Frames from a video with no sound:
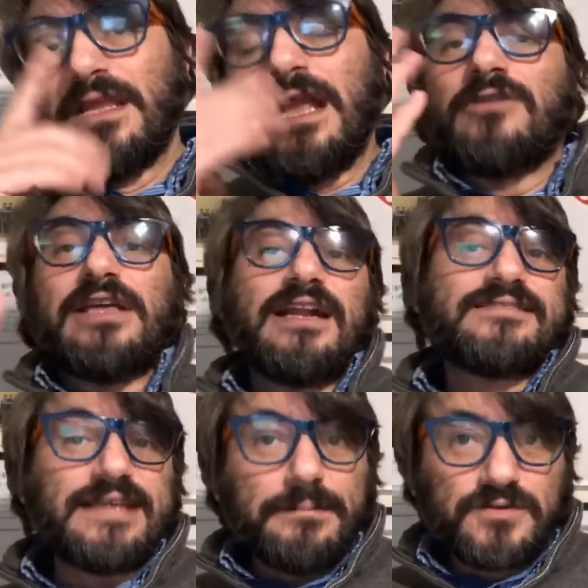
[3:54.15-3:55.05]
Now, there are
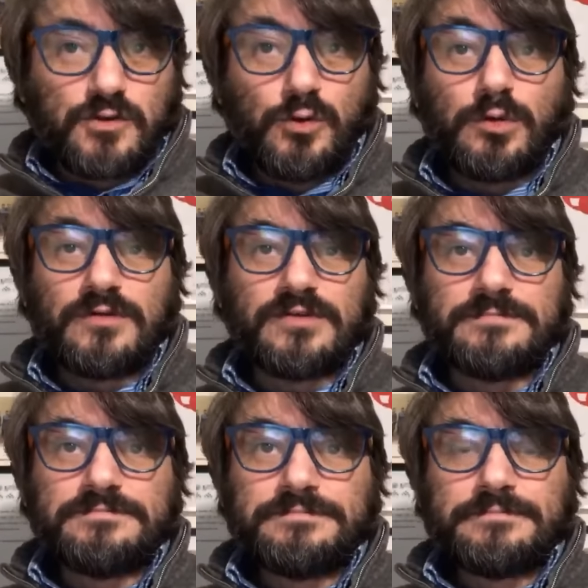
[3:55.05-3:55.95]
some schools,
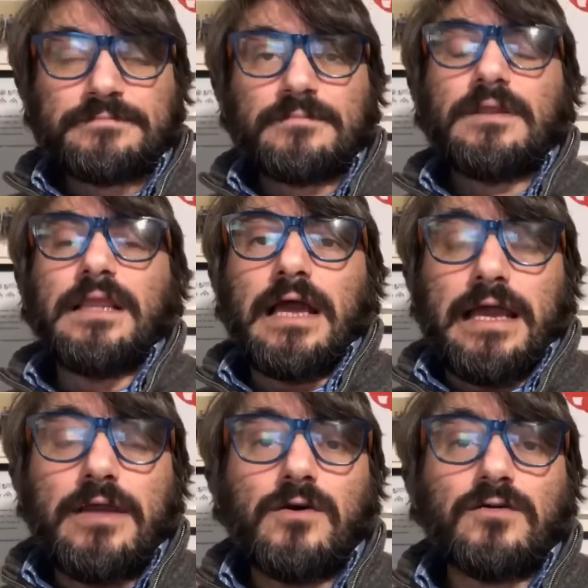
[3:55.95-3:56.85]

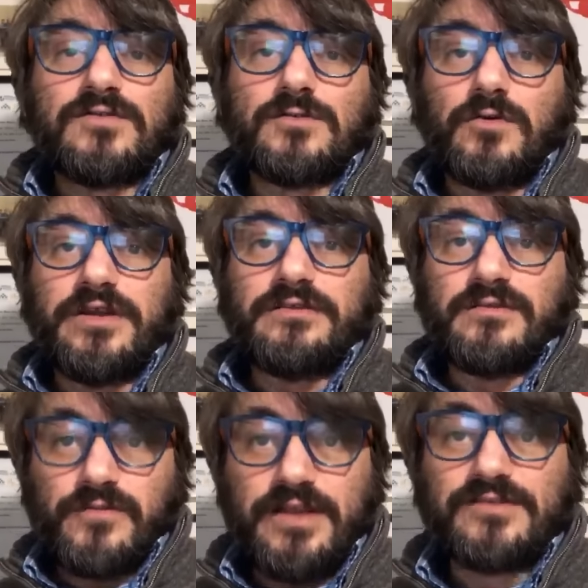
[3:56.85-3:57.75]
I know stories,
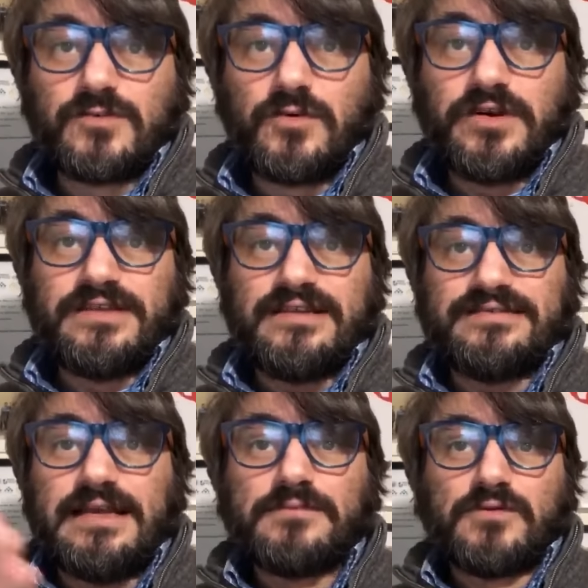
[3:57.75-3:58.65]
real stories, there are
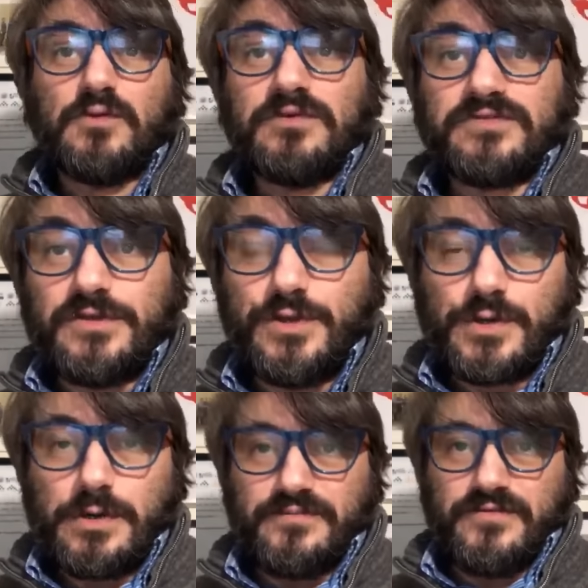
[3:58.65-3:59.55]
some schools in
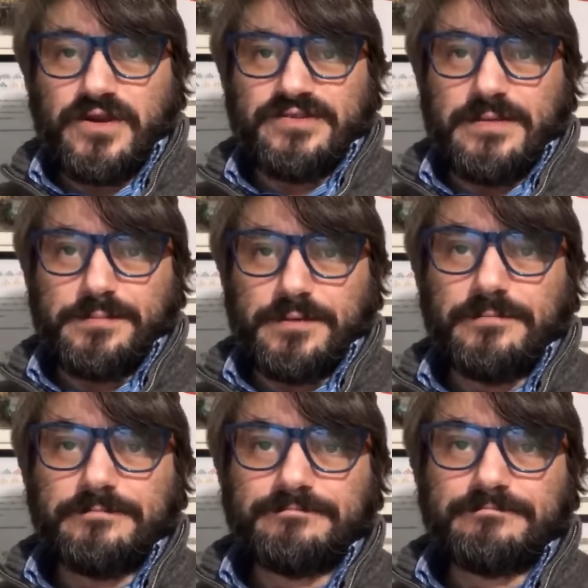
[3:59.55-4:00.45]
Europe, for
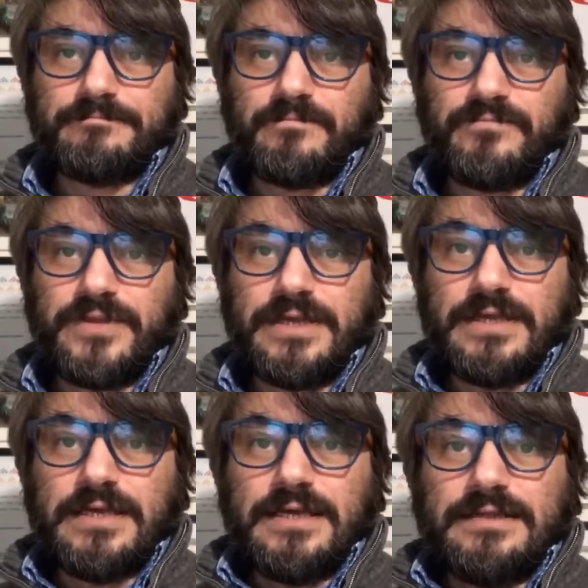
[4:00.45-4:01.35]
example,
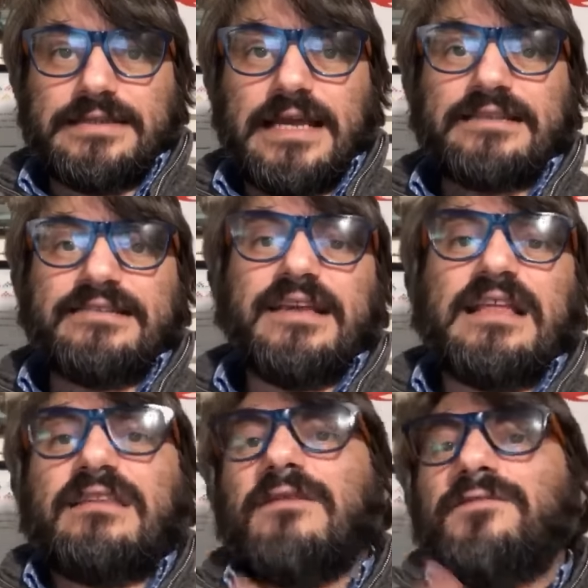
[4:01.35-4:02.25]
that say
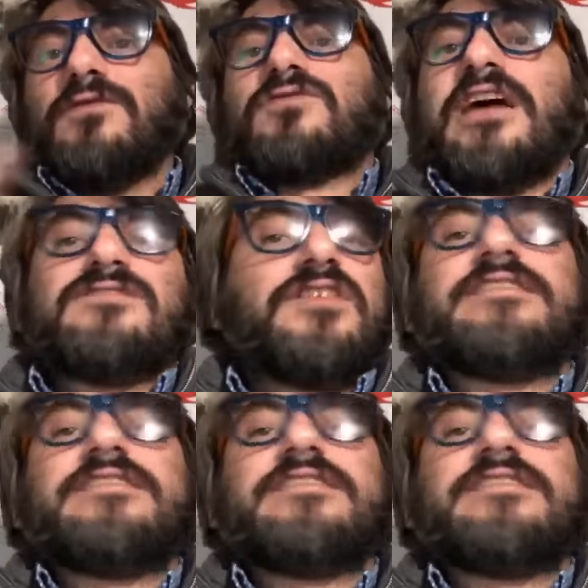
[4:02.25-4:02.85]
that if you try 3